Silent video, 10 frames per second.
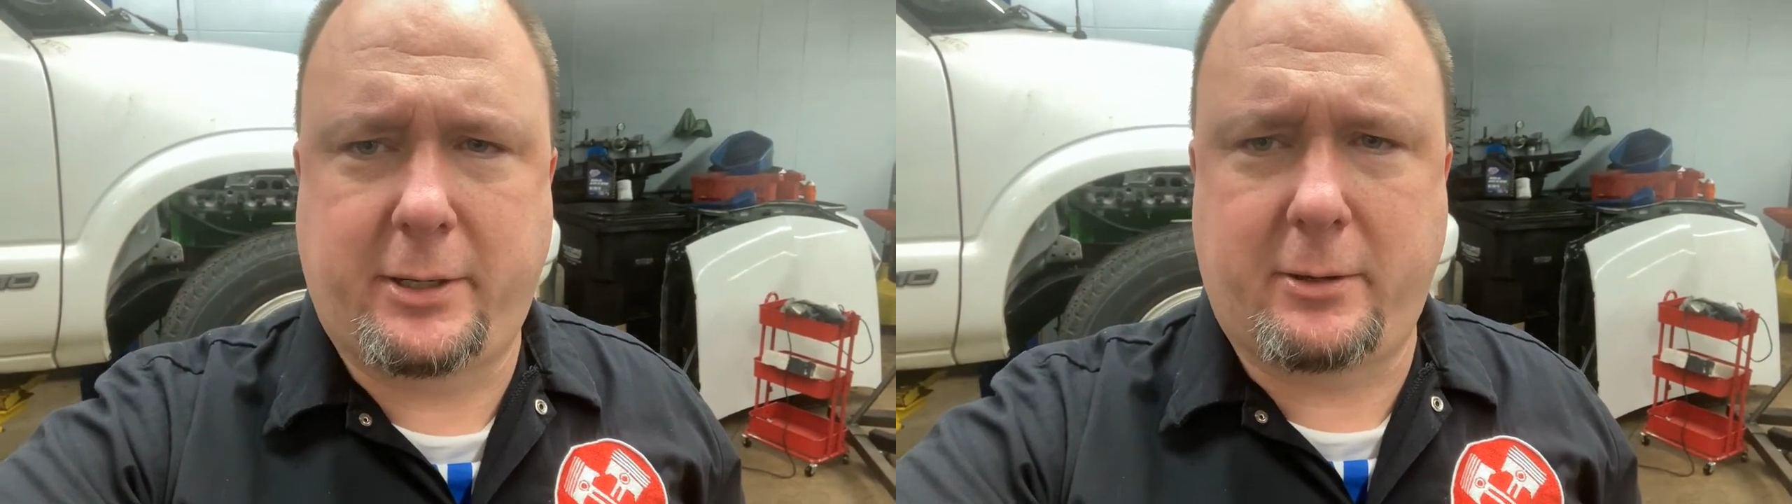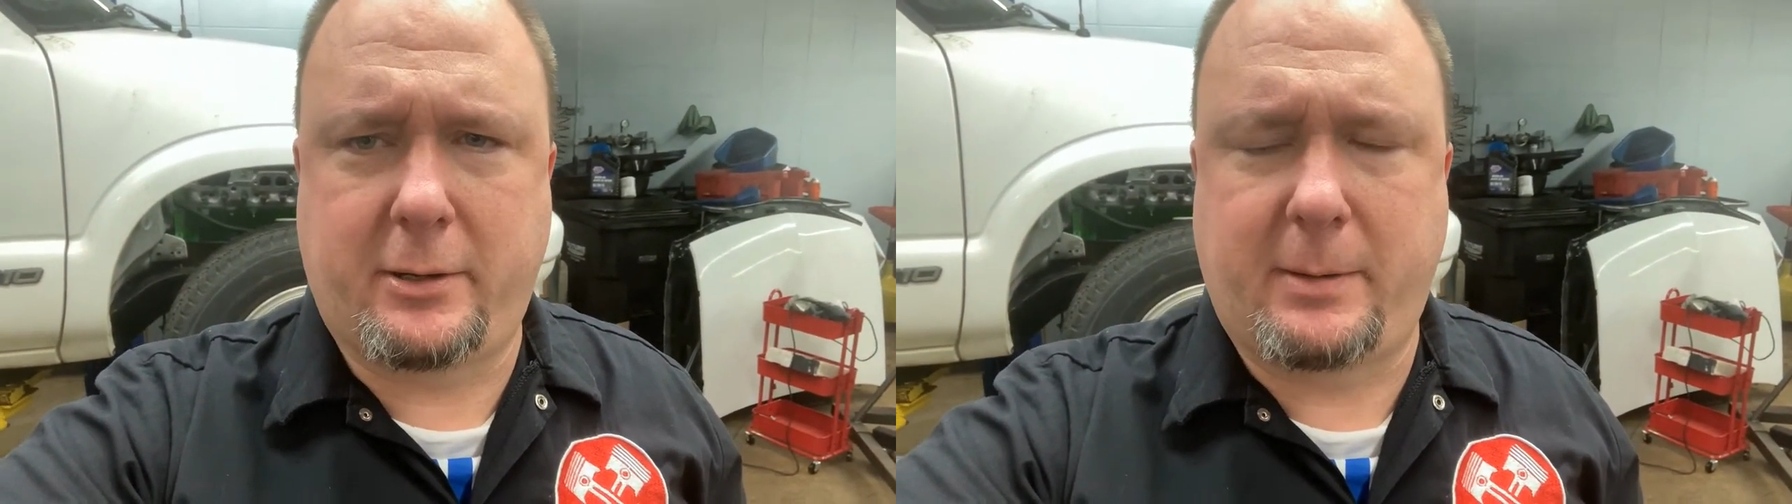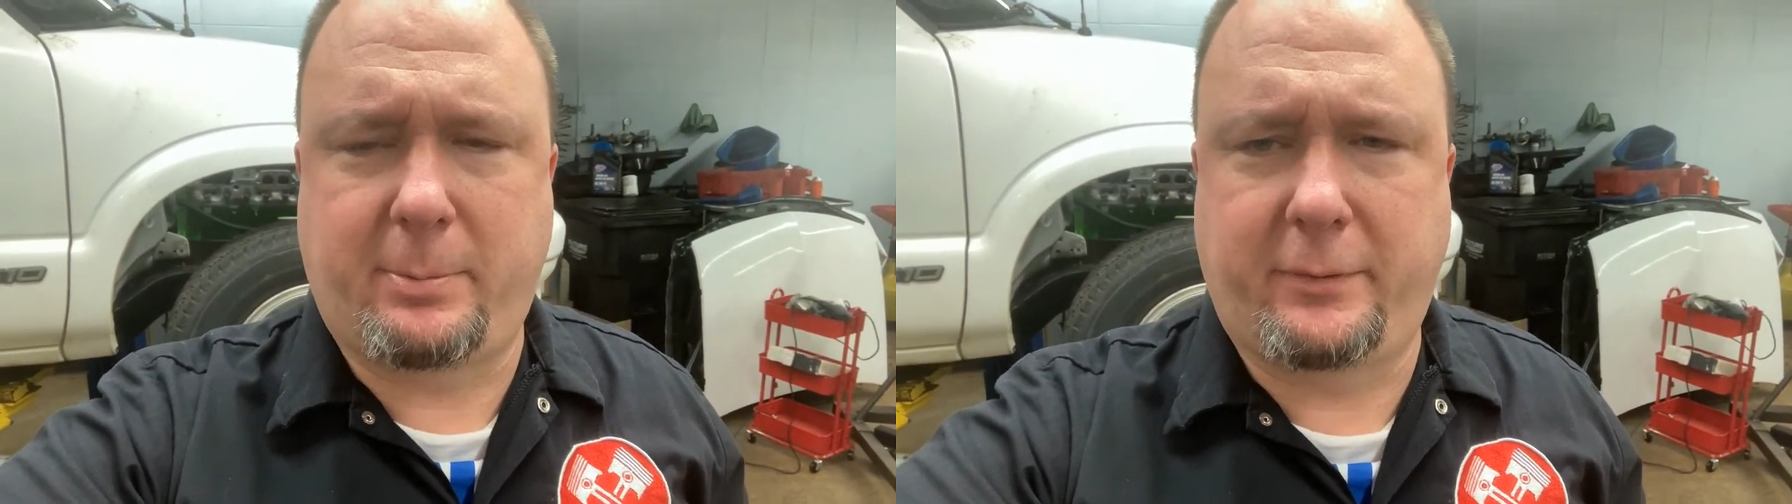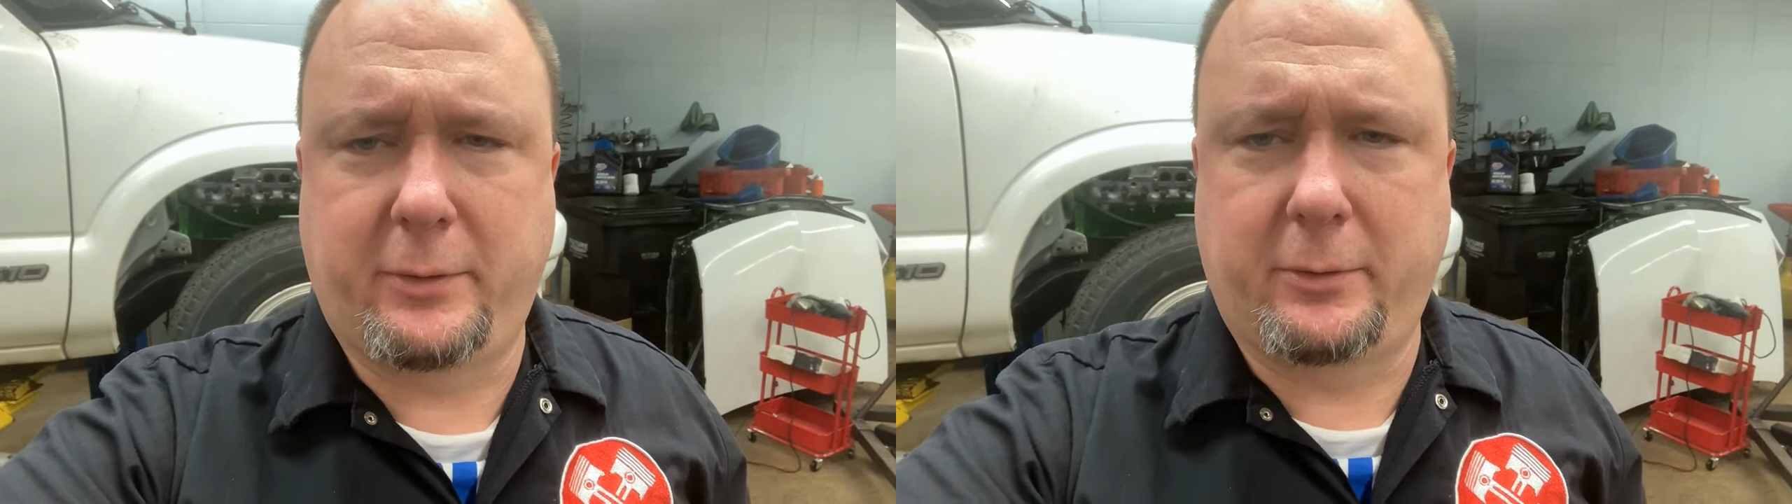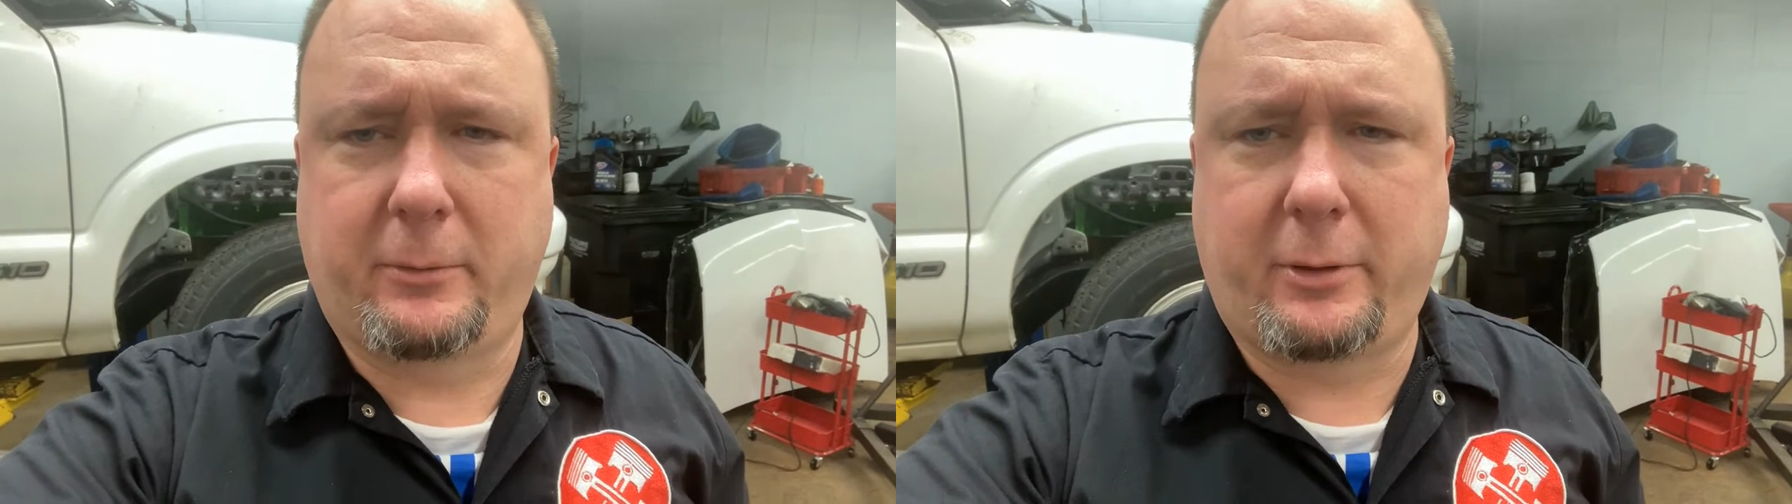here at
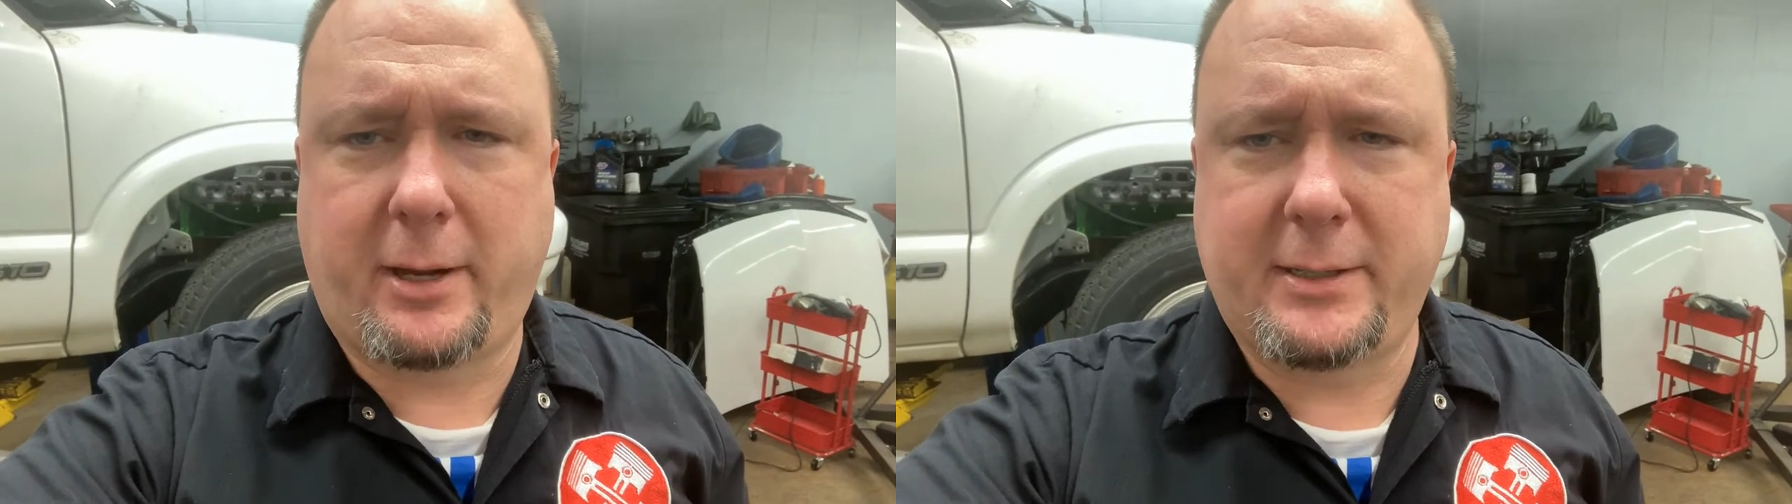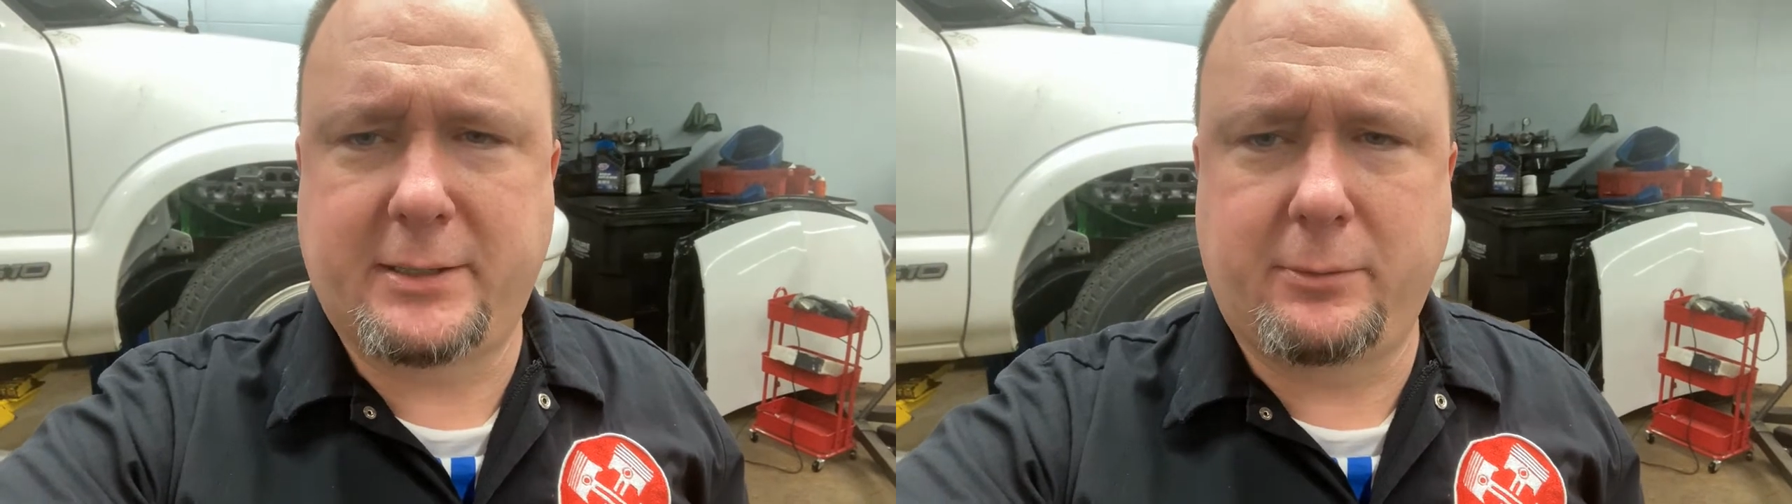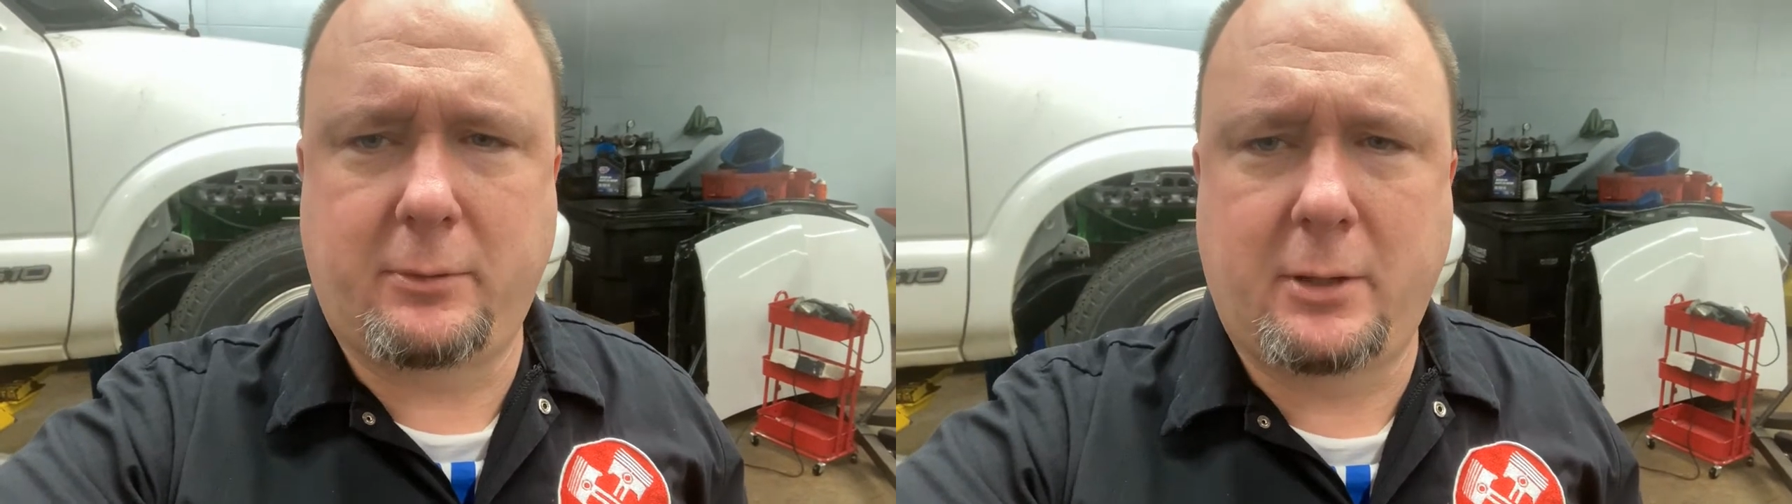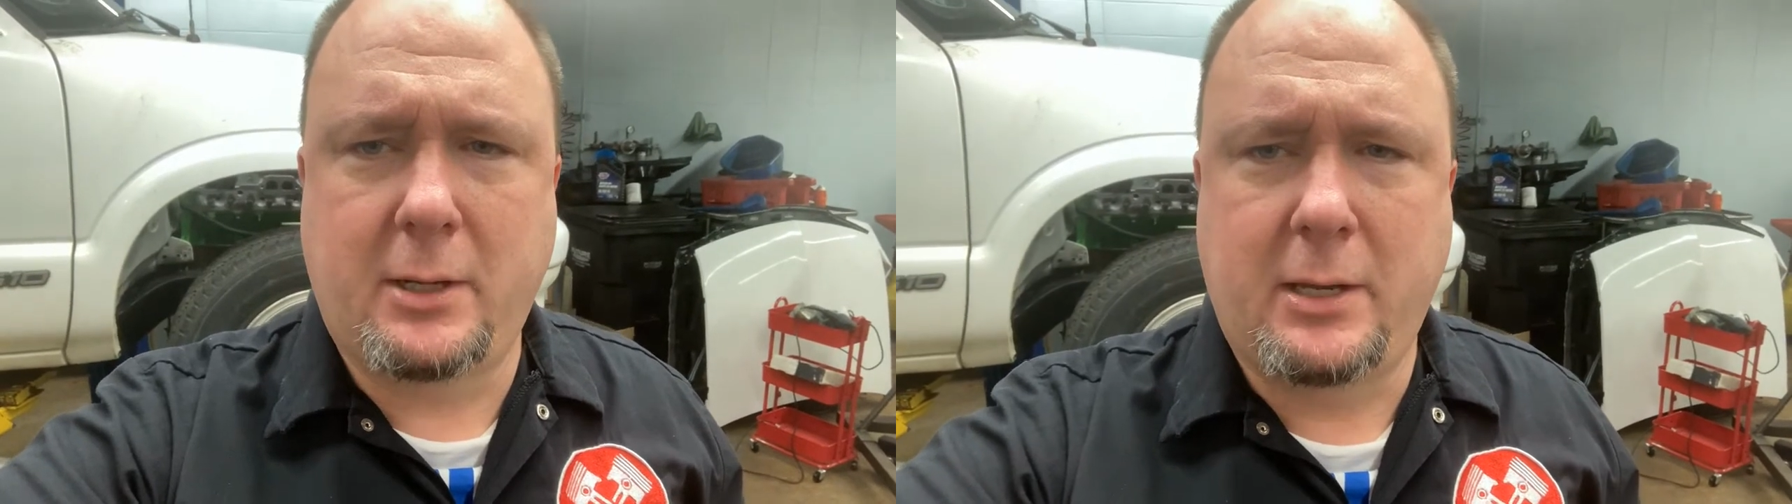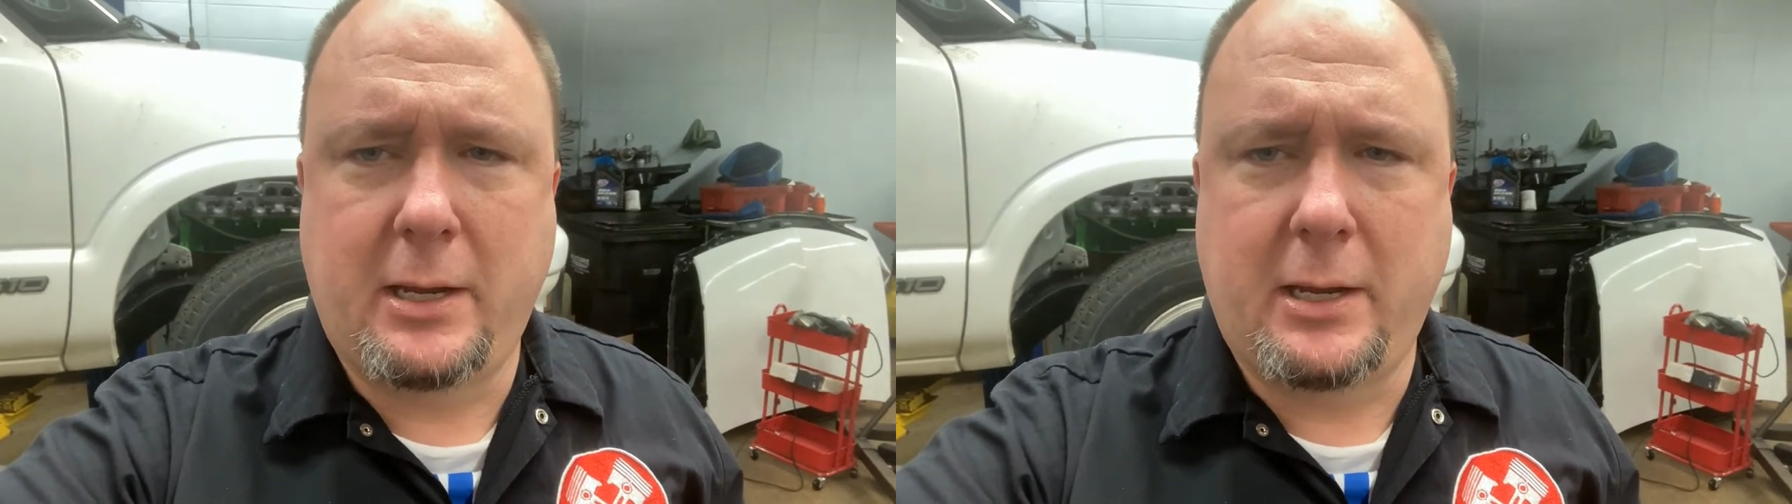Naperville North High School,